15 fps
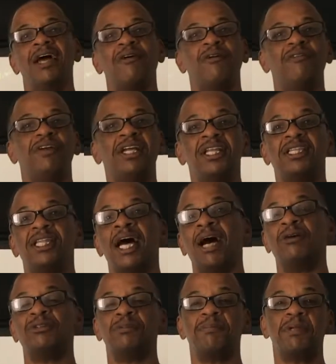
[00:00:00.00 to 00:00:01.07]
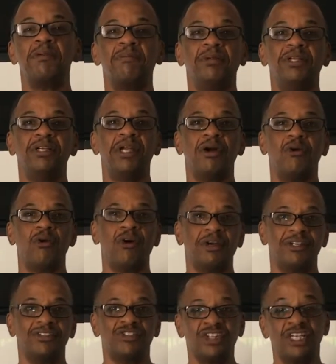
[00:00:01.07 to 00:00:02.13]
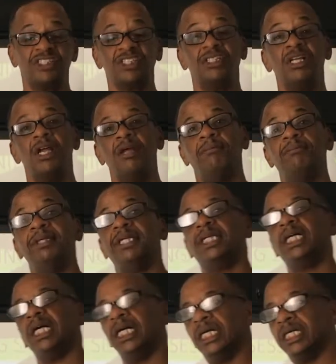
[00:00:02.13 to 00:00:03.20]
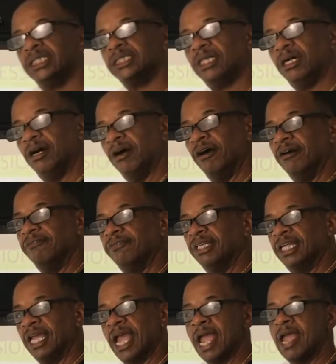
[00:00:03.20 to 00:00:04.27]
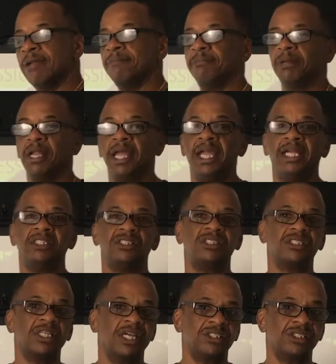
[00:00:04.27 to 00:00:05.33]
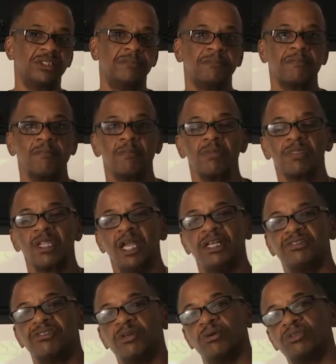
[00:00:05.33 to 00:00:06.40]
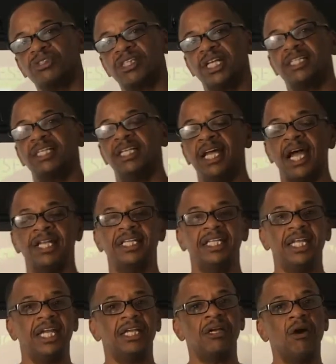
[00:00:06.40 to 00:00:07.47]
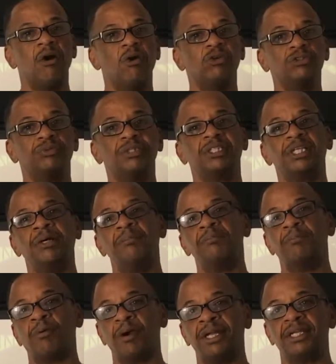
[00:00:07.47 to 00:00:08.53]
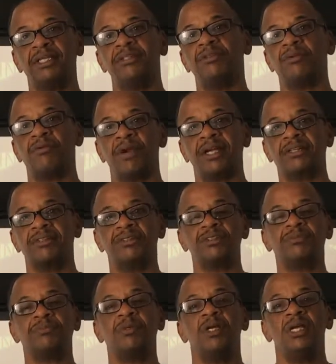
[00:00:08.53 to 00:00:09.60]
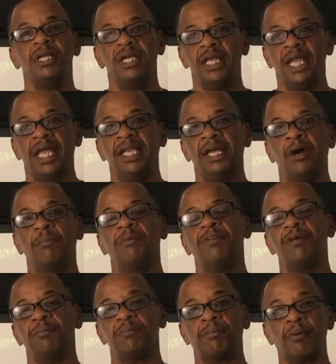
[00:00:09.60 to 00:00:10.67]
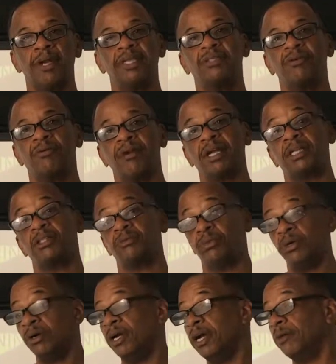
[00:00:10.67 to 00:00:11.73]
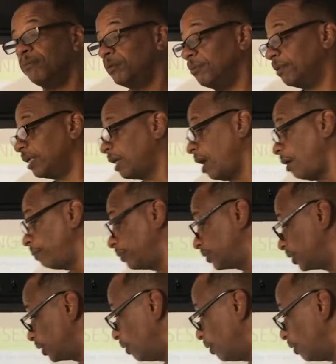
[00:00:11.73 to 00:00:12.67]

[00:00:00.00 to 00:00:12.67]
have over 8,000 people in their organization because of the game plan session. And so set the 90-day goals with them. Breaking directors and helping them break directors will help them accomplish the